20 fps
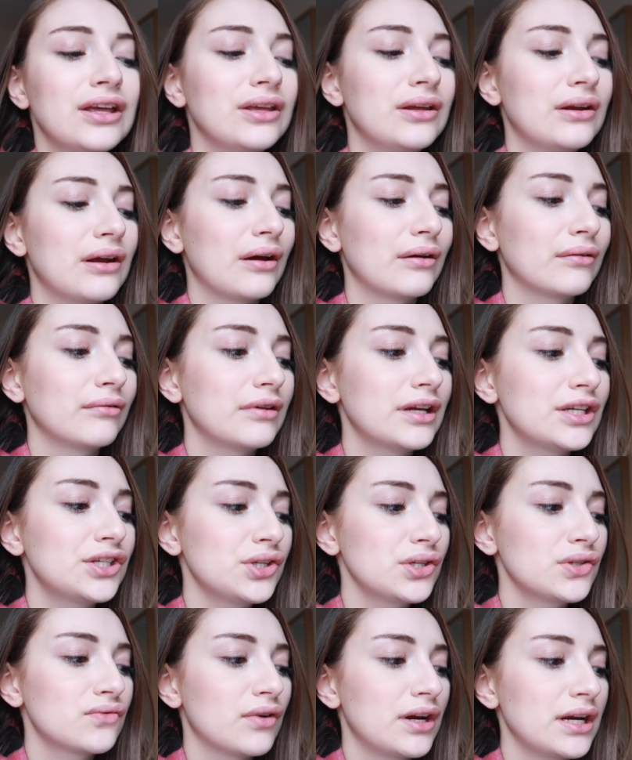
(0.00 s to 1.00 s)
you know,
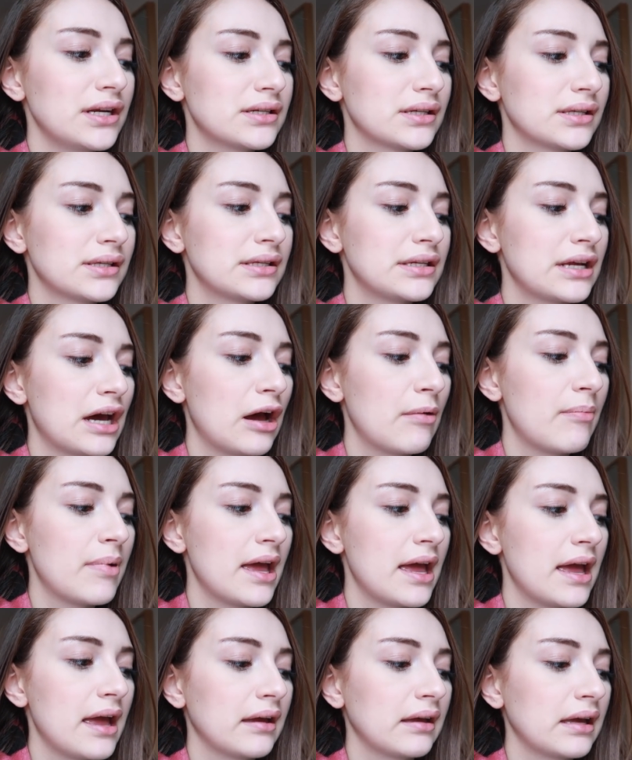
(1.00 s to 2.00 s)
it's just really
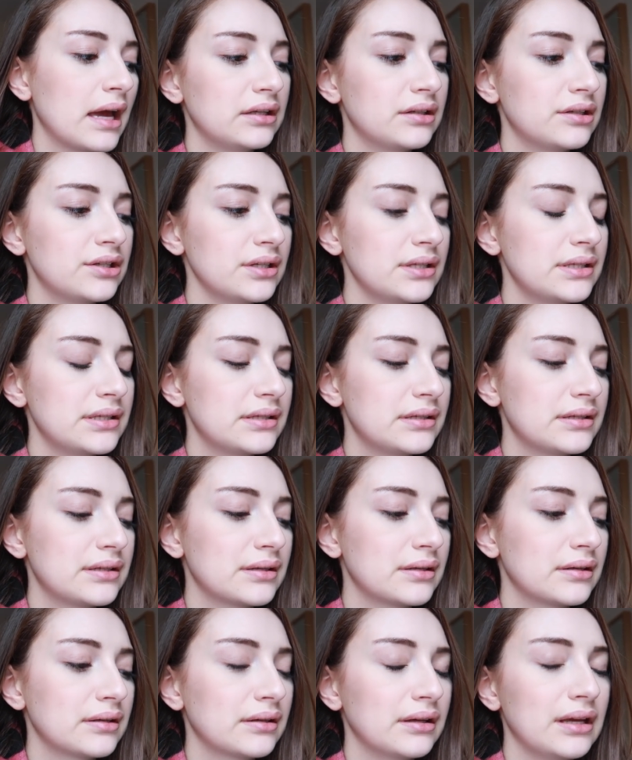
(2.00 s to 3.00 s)
disturbing.
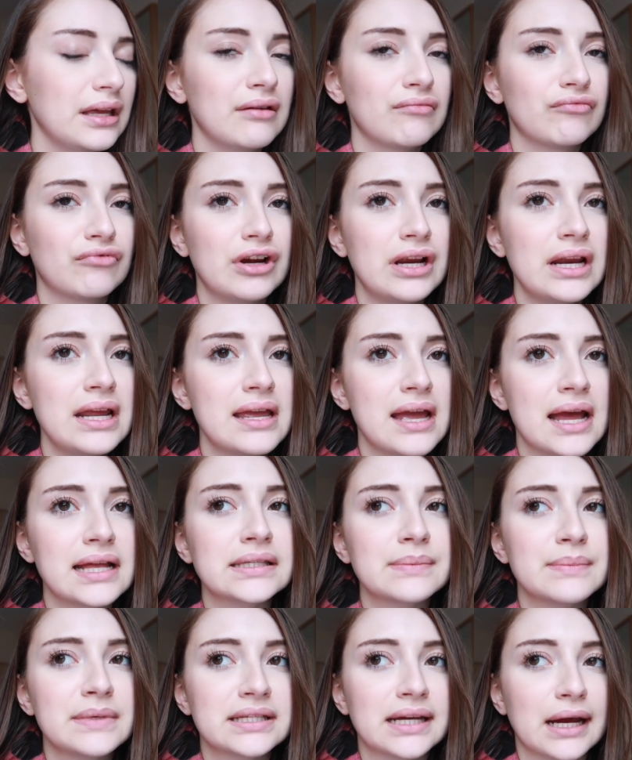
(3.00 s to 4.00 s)
It really
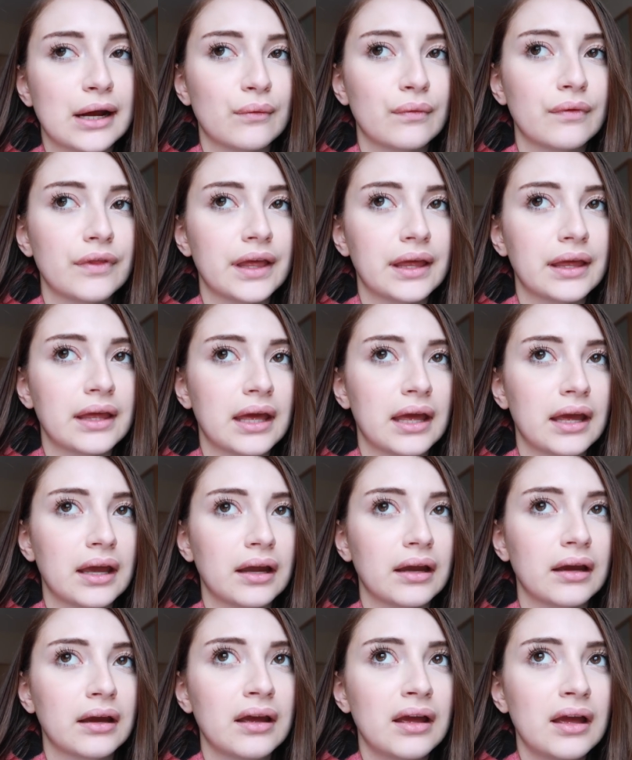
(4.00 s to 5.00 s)
gets me down
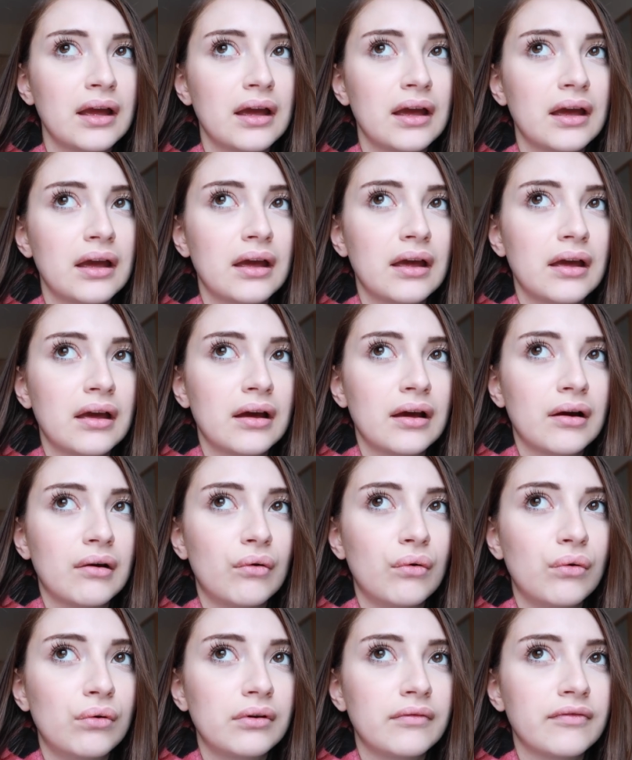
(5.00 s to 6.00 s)
thinking
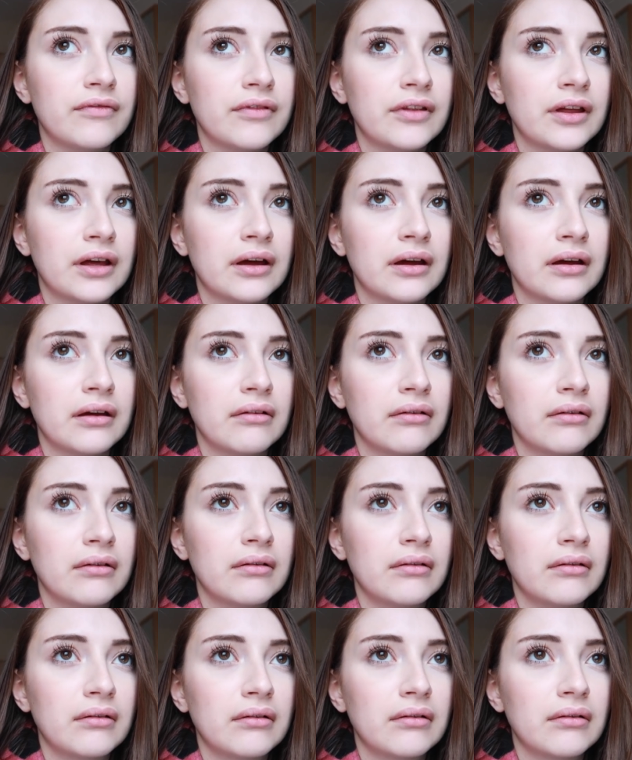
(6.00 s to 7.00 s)
all of the
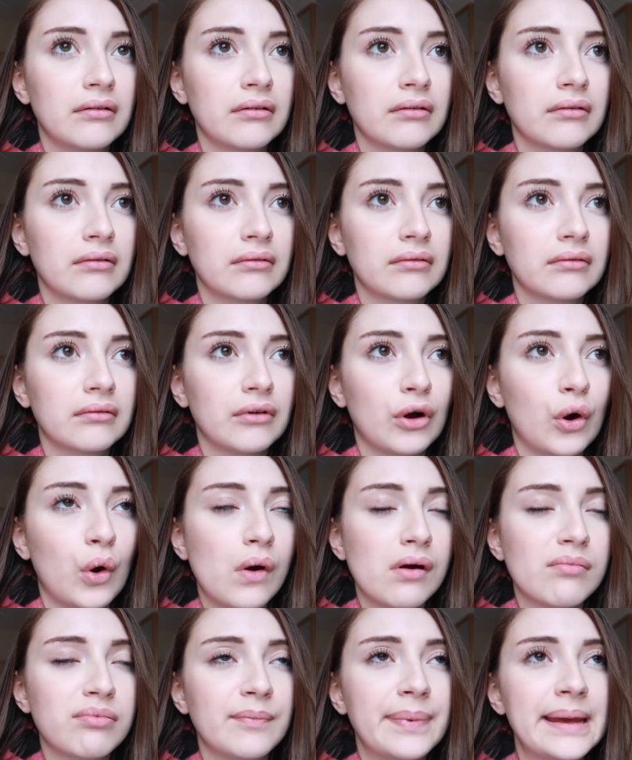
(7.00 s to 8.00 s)

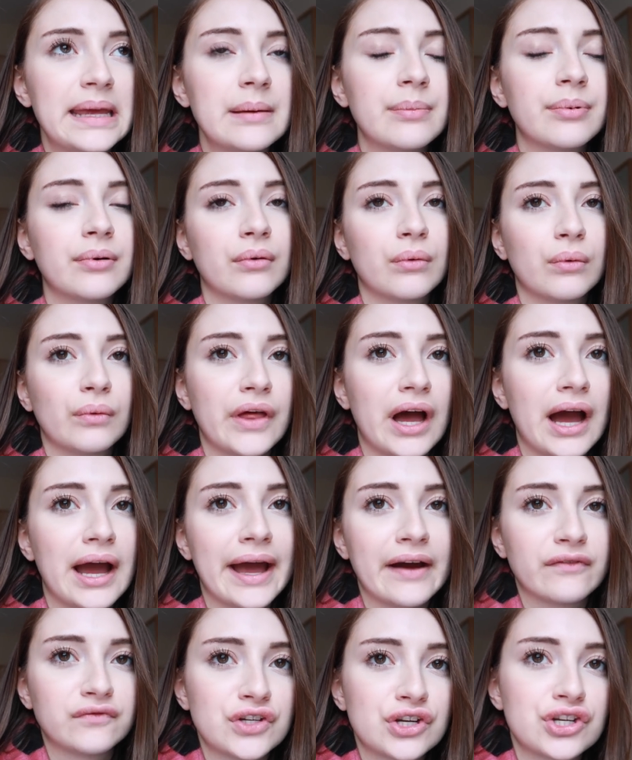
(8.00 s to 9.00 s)
horrible people that I
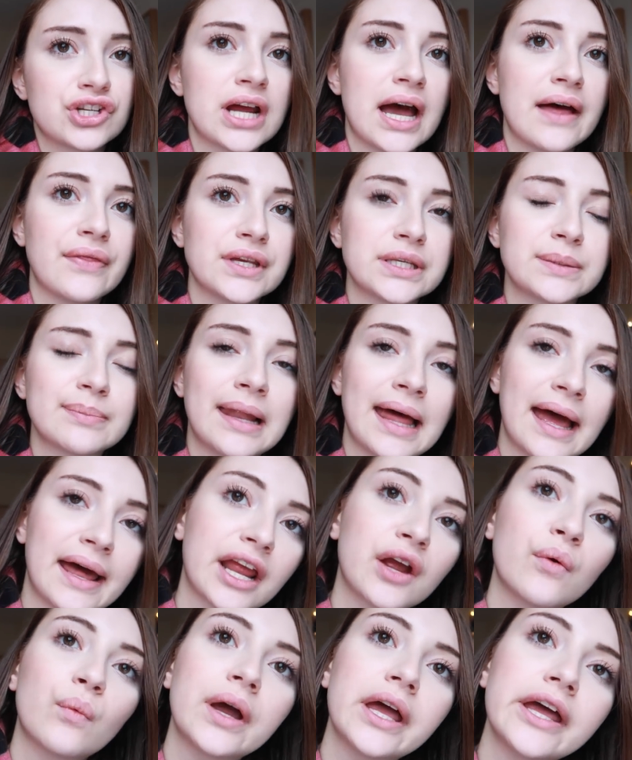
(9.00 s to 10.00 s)
have to share this
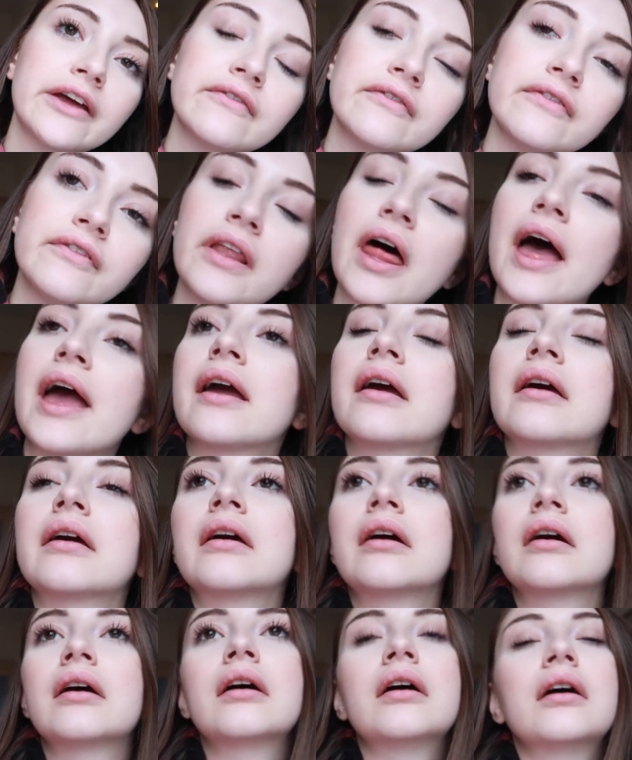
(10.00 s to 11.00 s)
planet with.
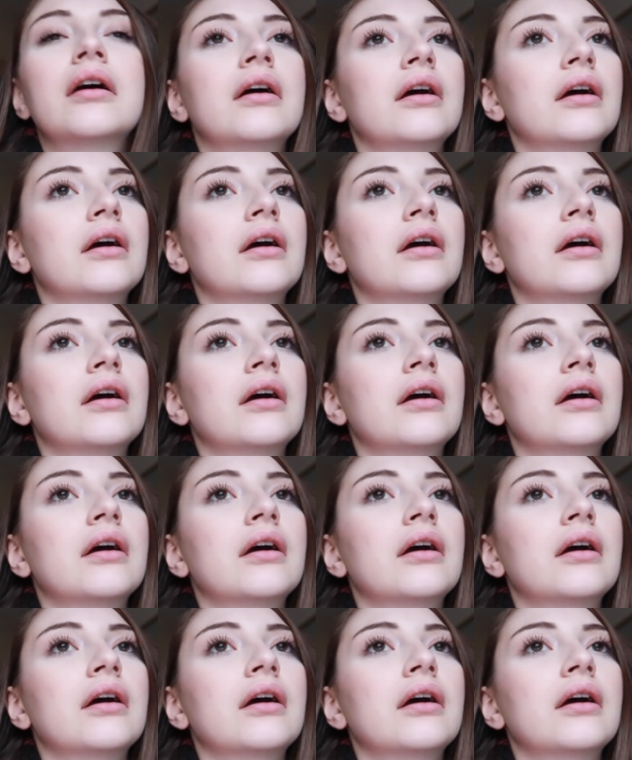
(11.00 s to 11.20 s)
Like,